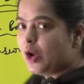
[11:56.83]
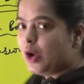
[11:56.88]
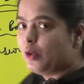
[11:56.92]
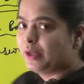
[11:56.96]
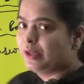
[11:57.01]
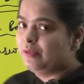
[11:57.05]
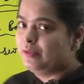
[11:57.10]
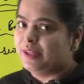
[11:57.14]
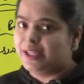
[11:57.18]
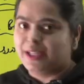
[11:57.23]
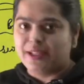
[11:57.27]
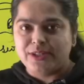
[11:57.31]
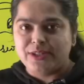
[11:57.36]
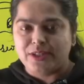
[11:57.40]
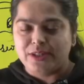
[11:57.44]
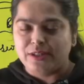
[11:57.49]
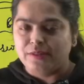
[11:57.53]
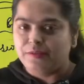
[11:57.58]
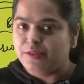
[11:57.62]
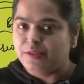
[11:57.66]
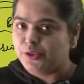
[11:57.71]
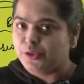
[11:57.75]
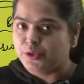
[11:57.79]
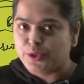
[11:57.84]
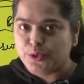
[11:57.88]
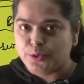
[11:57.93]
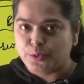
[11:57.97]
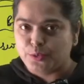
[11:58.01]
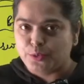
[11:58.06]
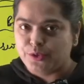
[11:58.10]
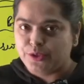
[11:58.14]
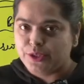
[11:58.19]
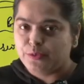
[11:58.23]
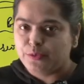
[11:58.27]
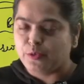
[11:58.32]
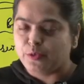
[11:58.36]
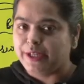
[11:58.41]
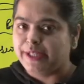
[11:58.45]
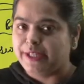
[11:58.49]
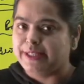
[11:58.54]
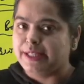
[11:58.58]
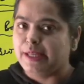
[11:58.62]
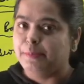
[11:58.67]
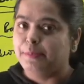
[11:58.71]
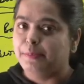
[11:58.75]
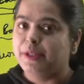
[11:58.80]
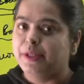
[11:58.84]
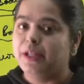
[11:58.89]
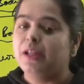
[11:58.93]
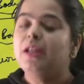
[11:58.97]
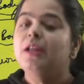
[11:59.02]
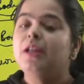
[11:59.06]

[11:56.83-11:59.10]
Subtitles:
can we conserve these resources. For example,